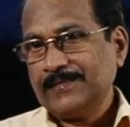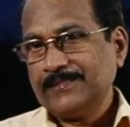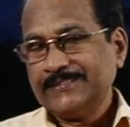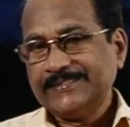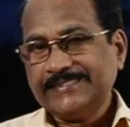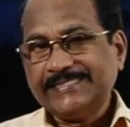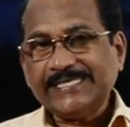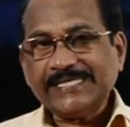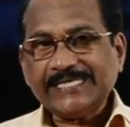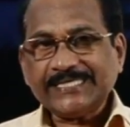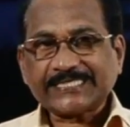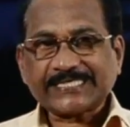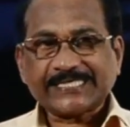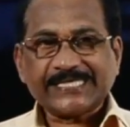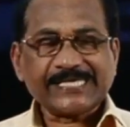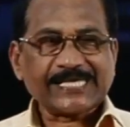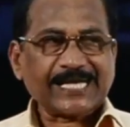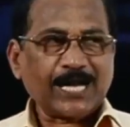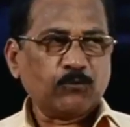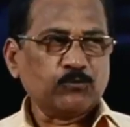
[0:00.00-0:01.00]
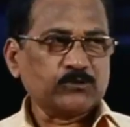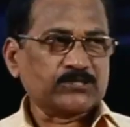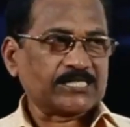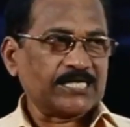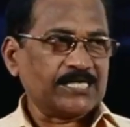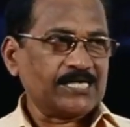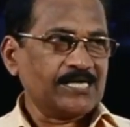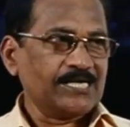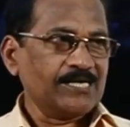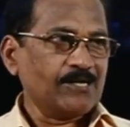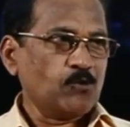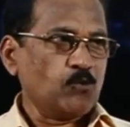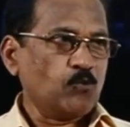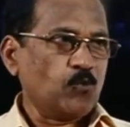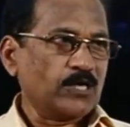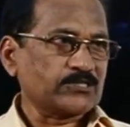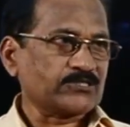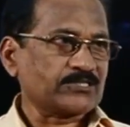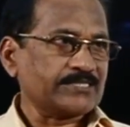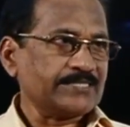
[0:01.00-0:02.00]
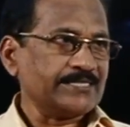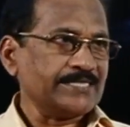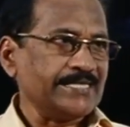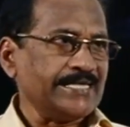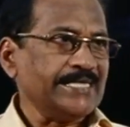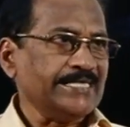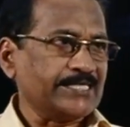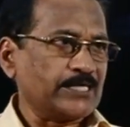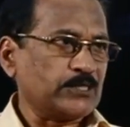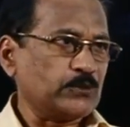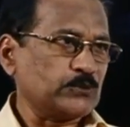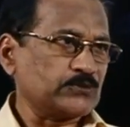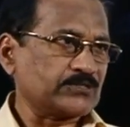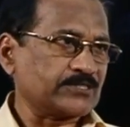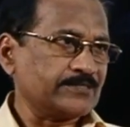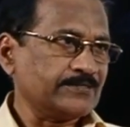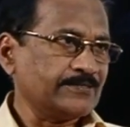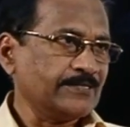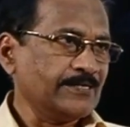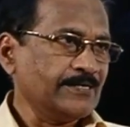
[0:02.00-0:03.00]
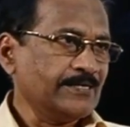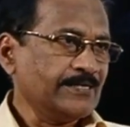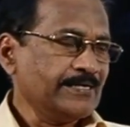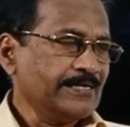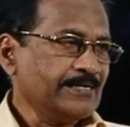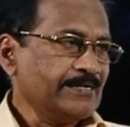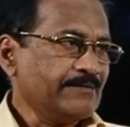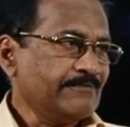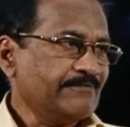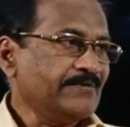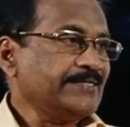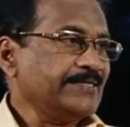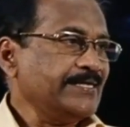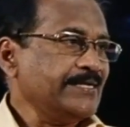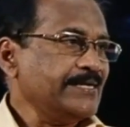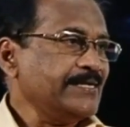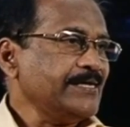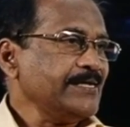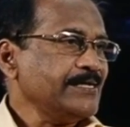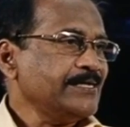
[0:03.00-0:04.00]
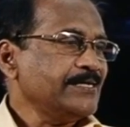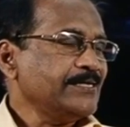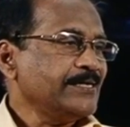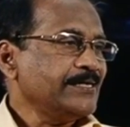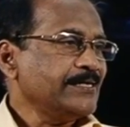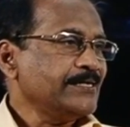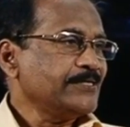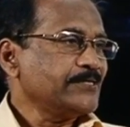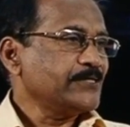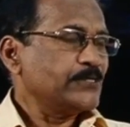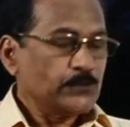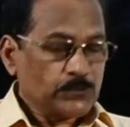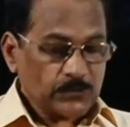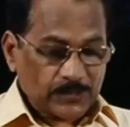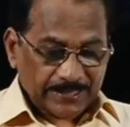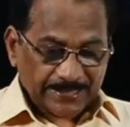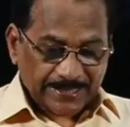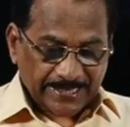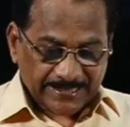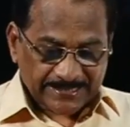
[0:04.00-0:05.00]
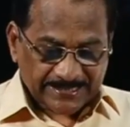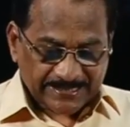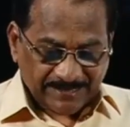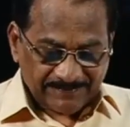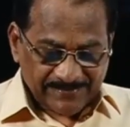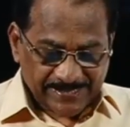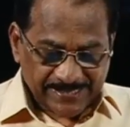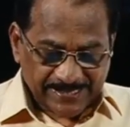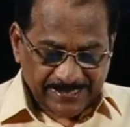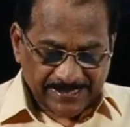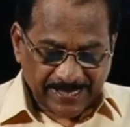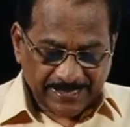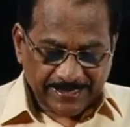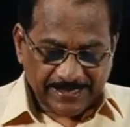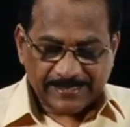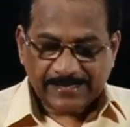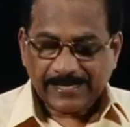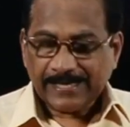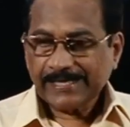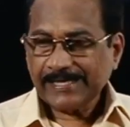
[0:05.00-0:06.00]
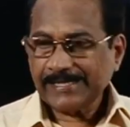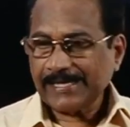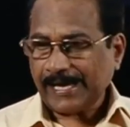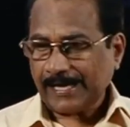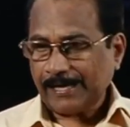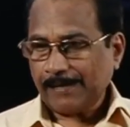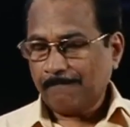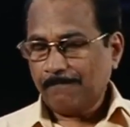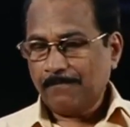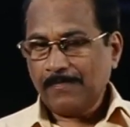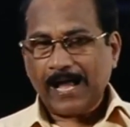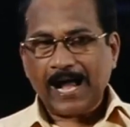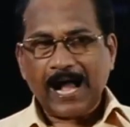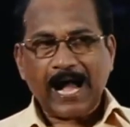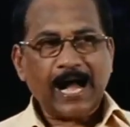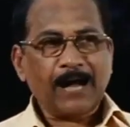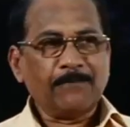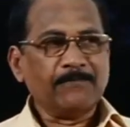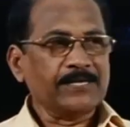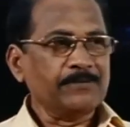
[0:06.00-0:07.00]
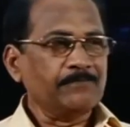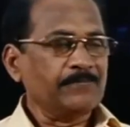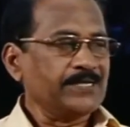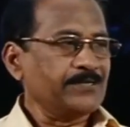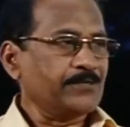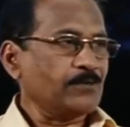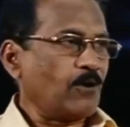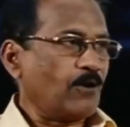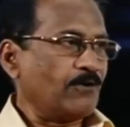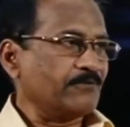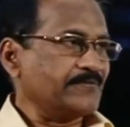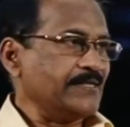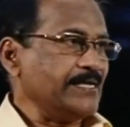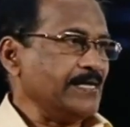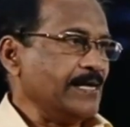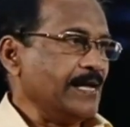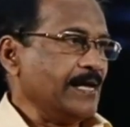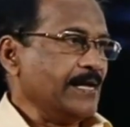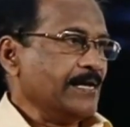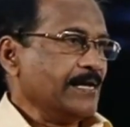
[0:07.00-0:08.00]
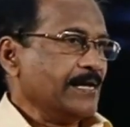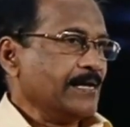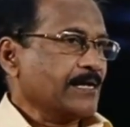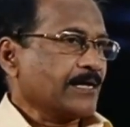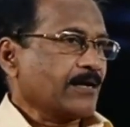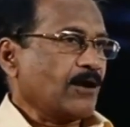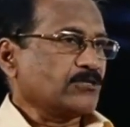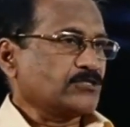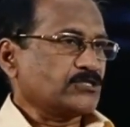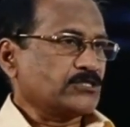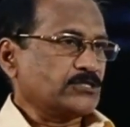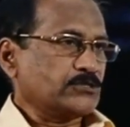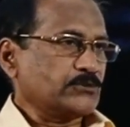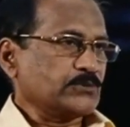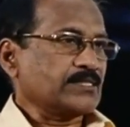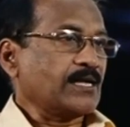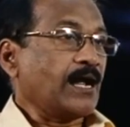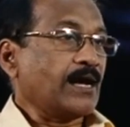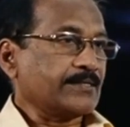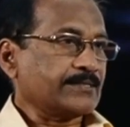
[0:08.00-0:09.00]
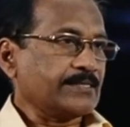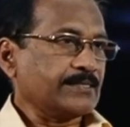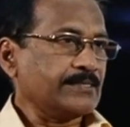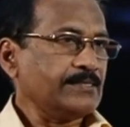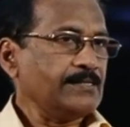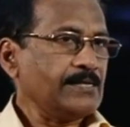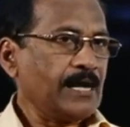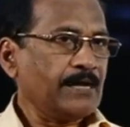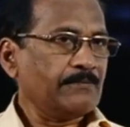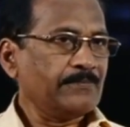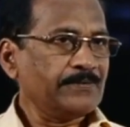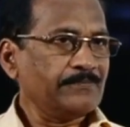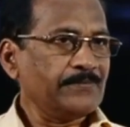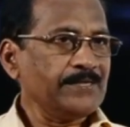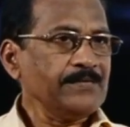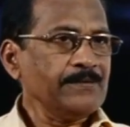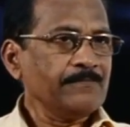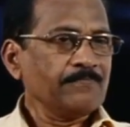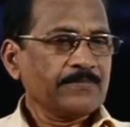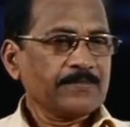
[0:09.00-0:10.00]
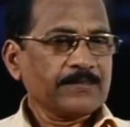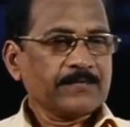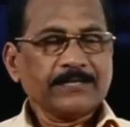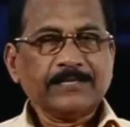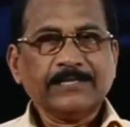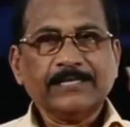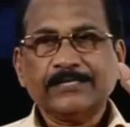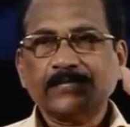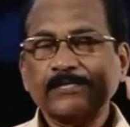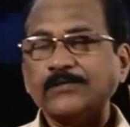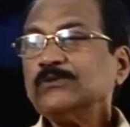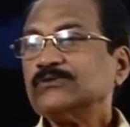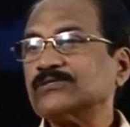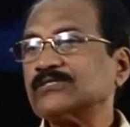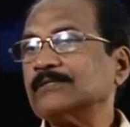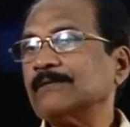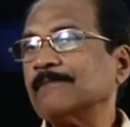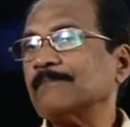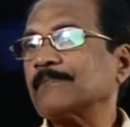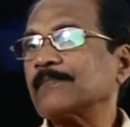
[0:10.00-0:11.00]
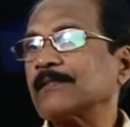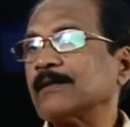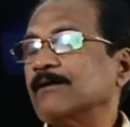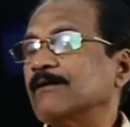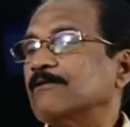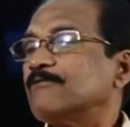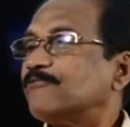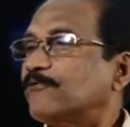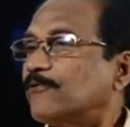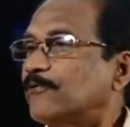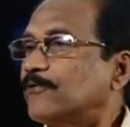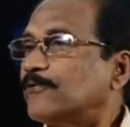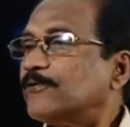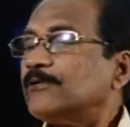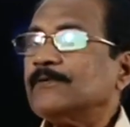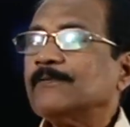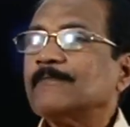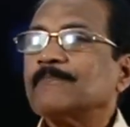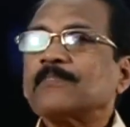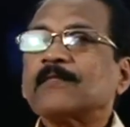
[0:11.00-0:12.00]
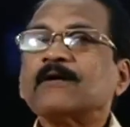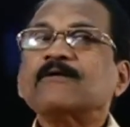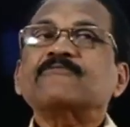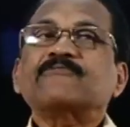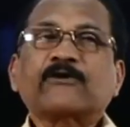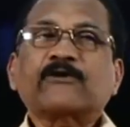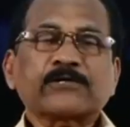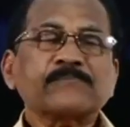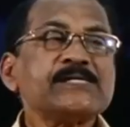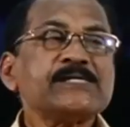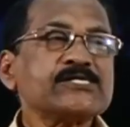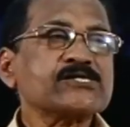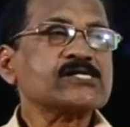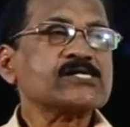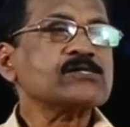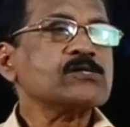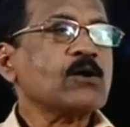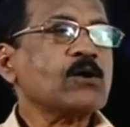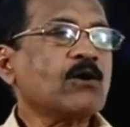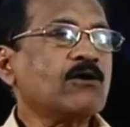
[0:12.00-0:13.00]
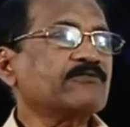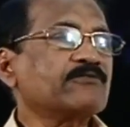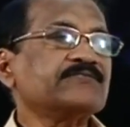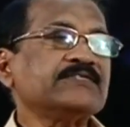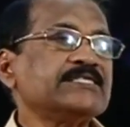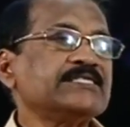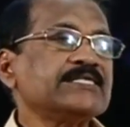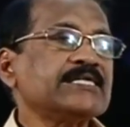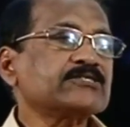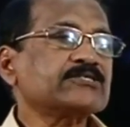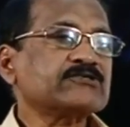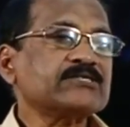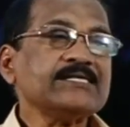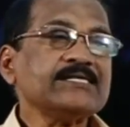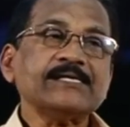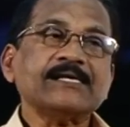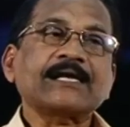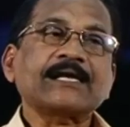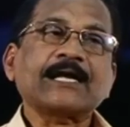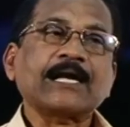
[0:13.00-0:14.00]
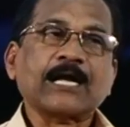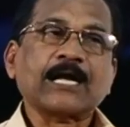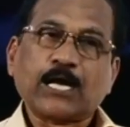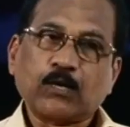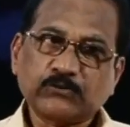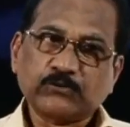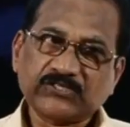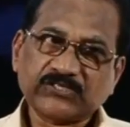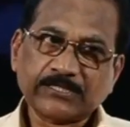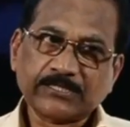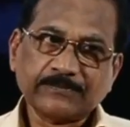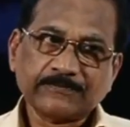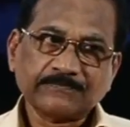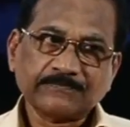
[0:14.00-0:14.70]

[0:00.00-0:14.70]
GST council was introduced with the 279A amendment of the constitution, article amendment introduced for formation of GST council.